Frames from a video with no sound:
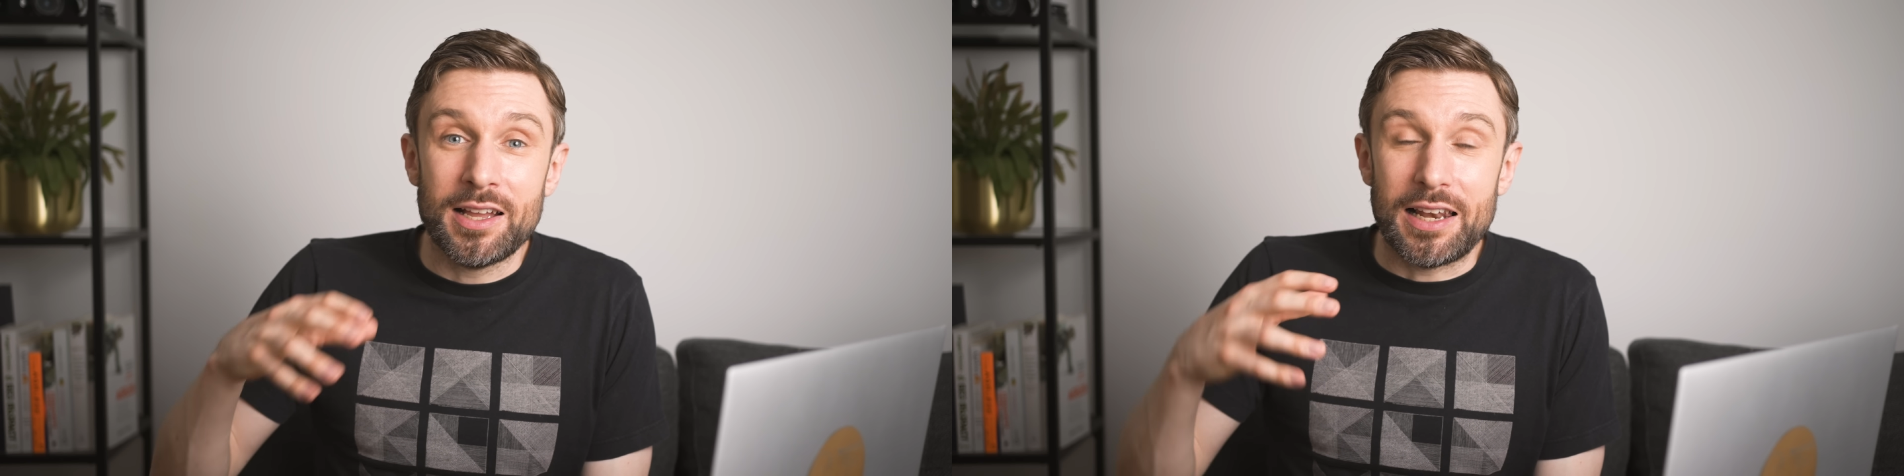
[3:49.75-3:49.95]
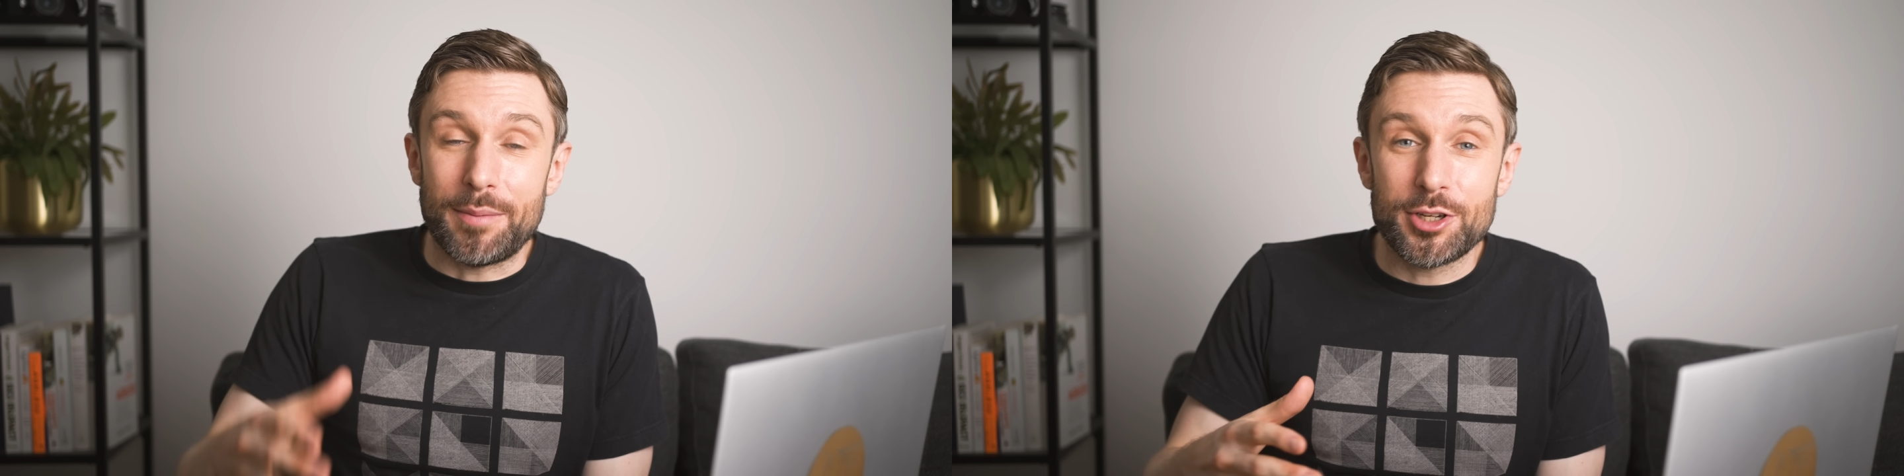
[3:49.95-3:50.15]

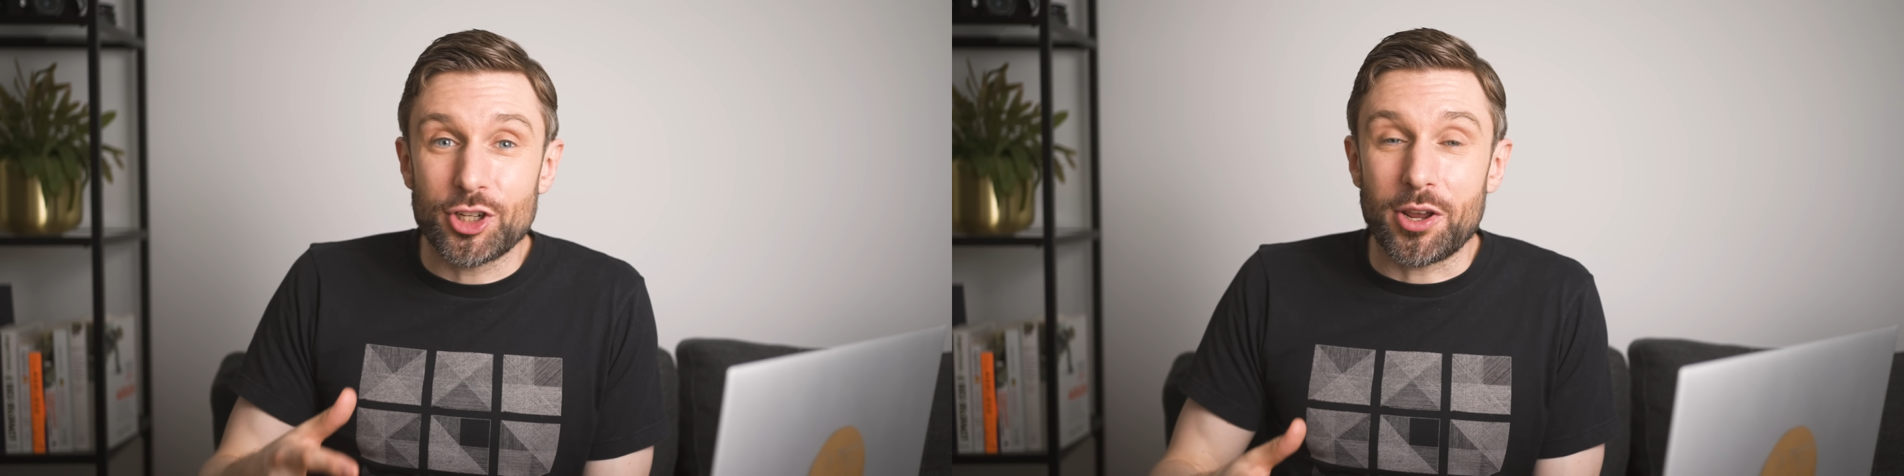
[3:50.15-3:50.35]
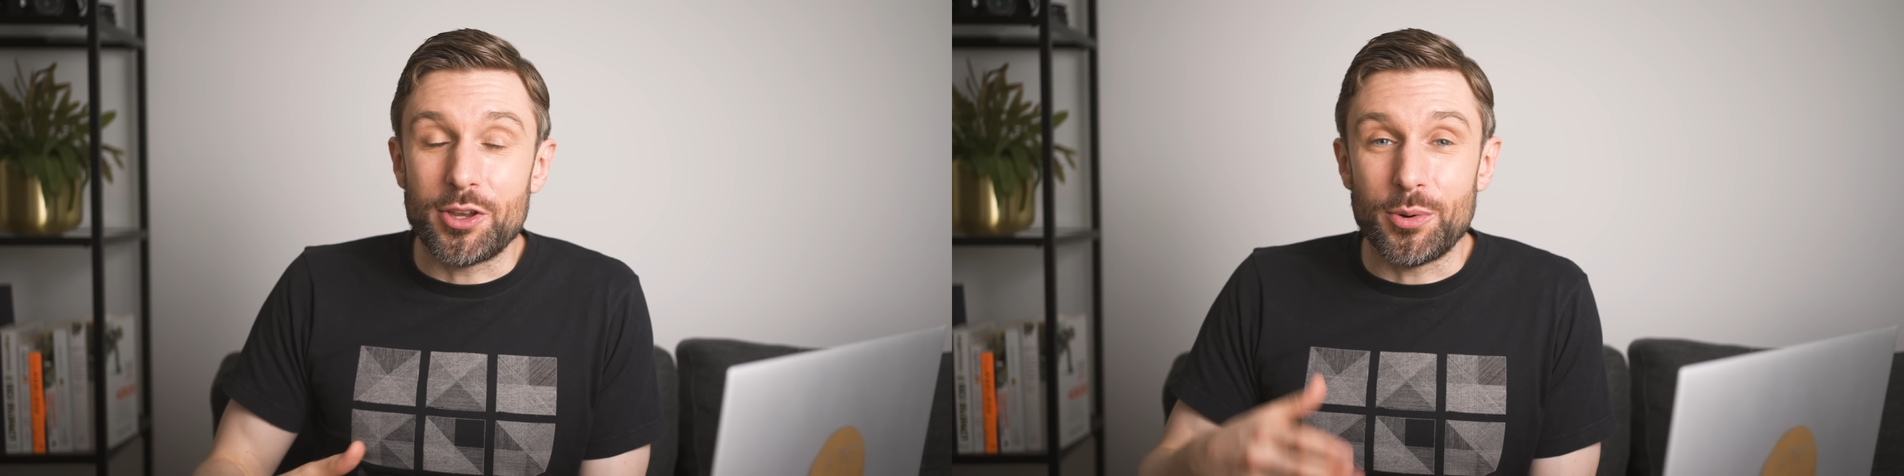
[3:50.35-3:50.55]
Let me show
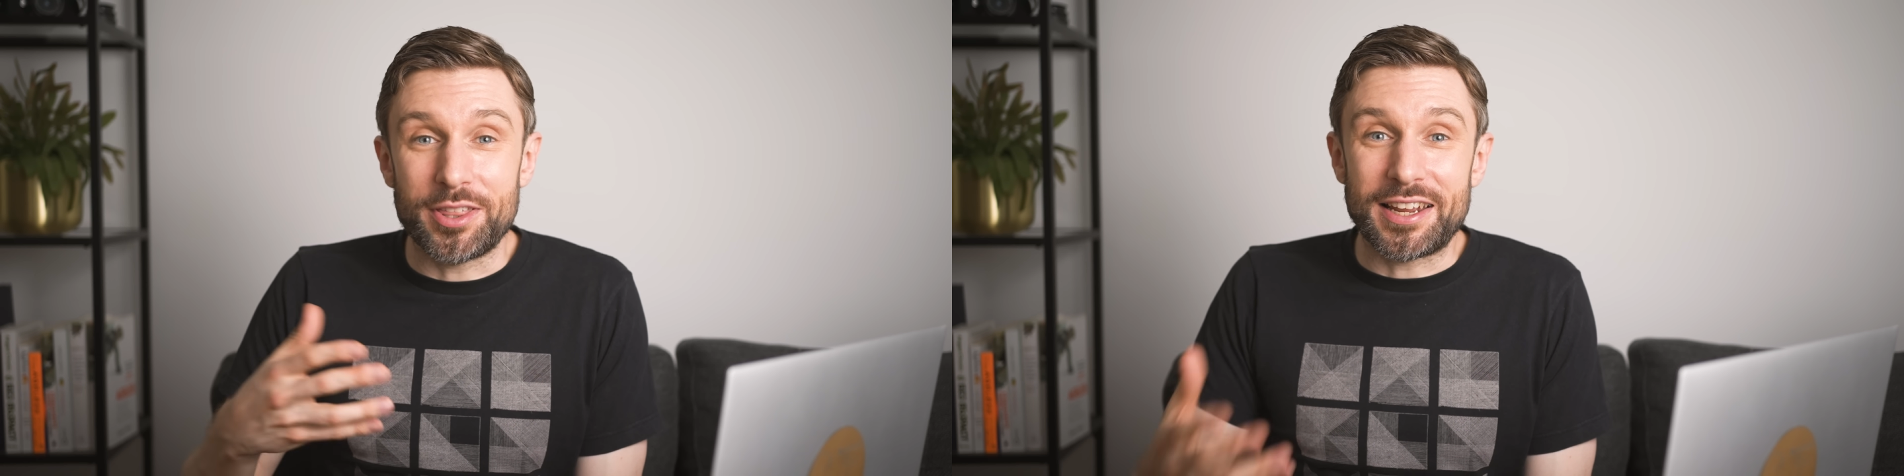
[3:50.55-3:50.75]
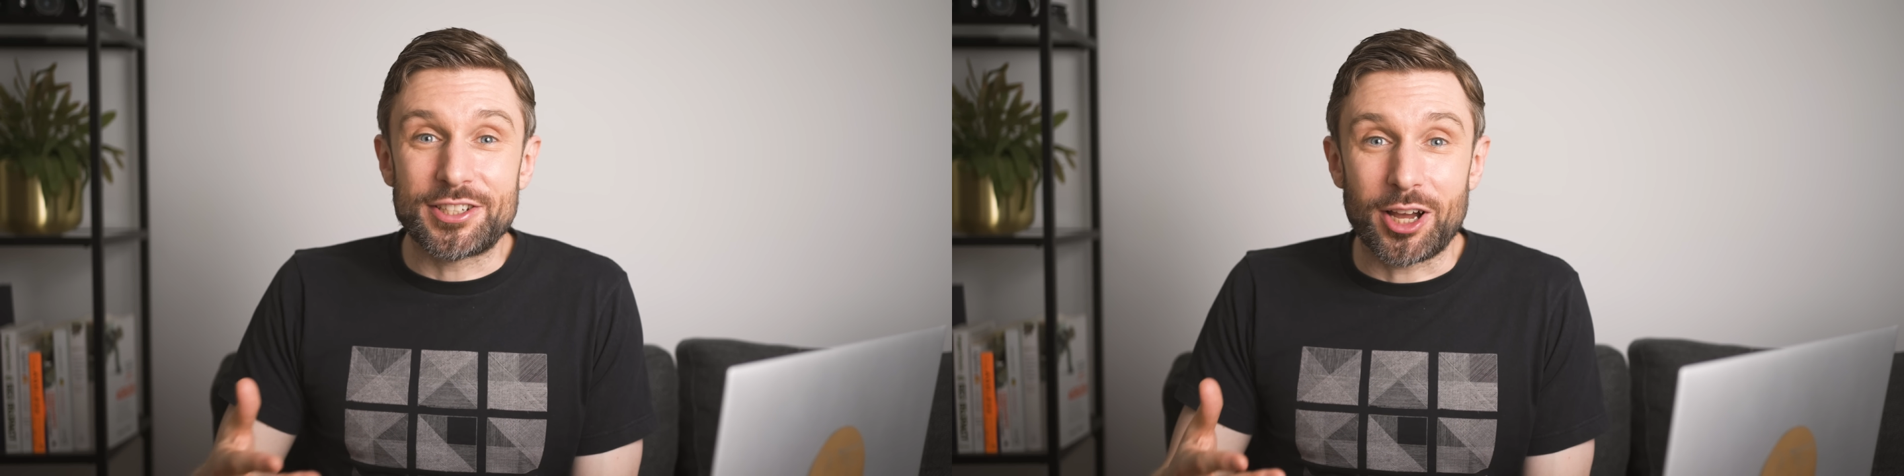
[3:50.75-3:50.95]
you with an
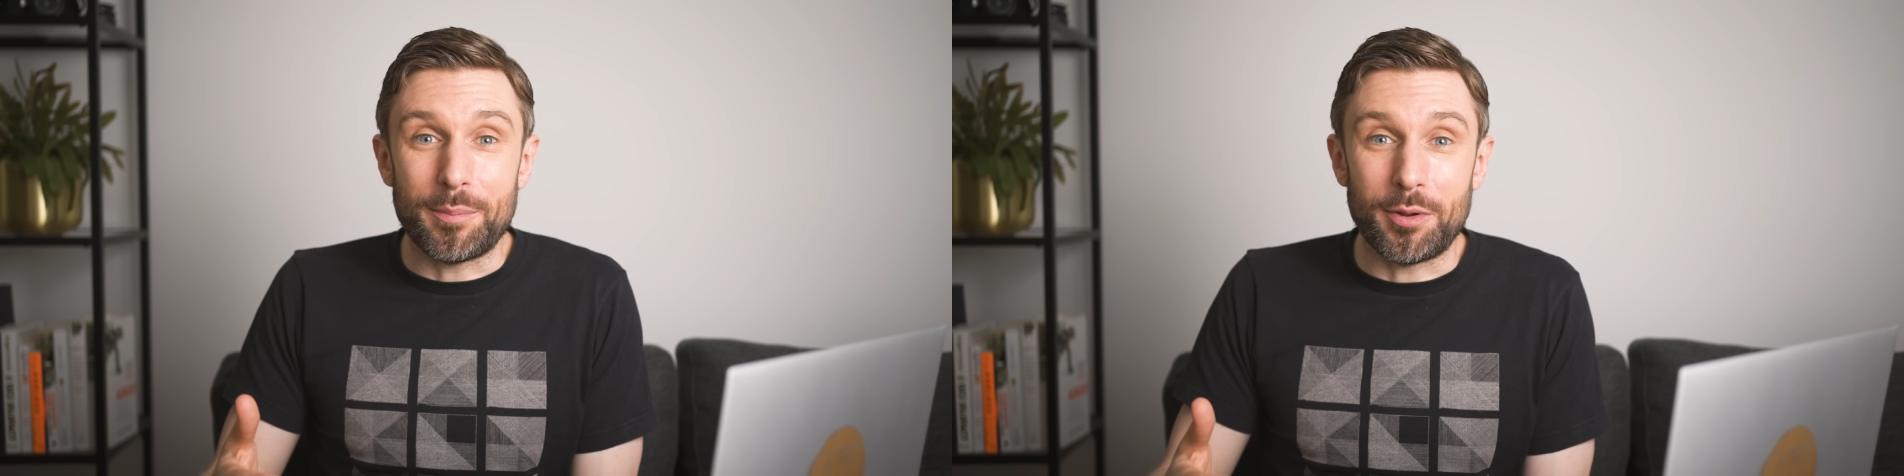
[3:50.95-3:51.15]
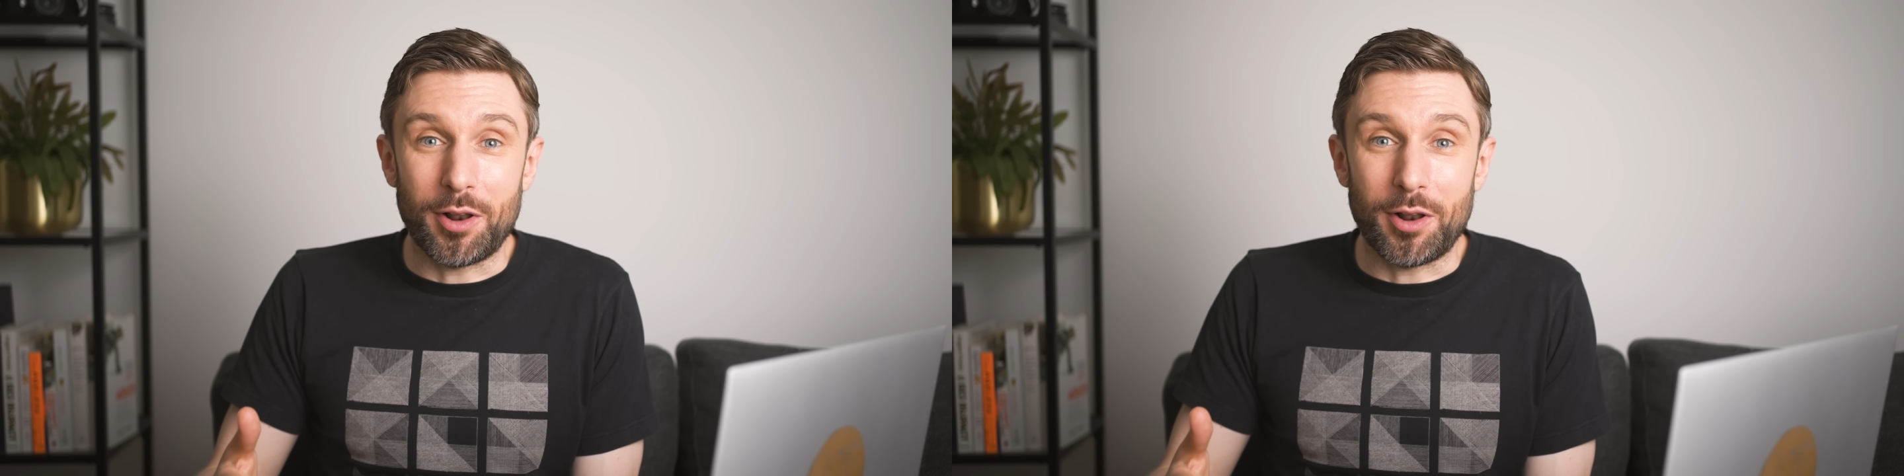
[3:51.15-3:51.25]
example